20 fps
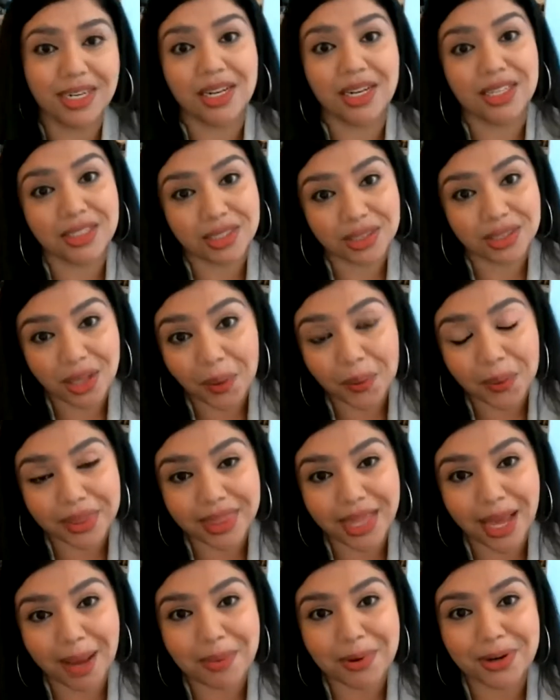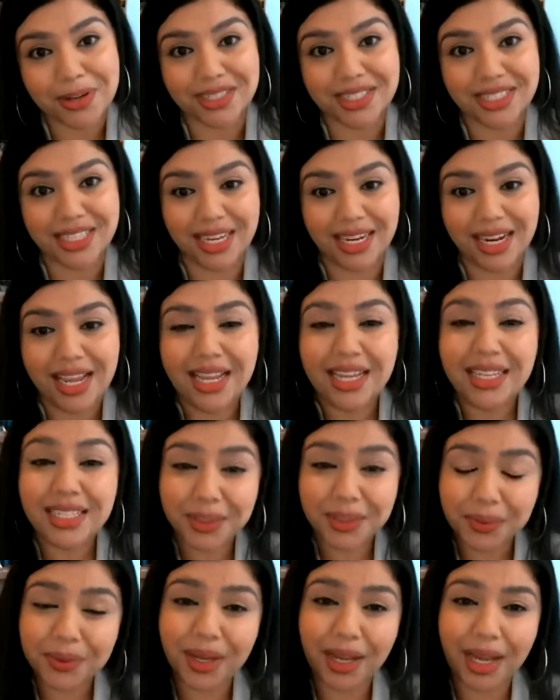and consult with that person
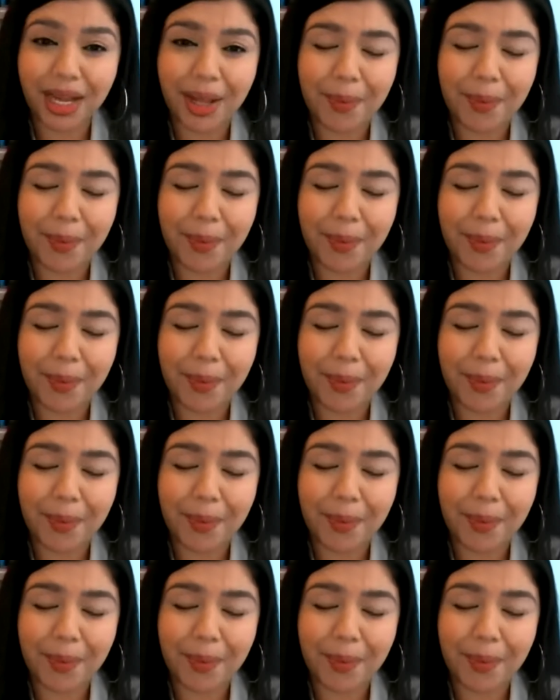to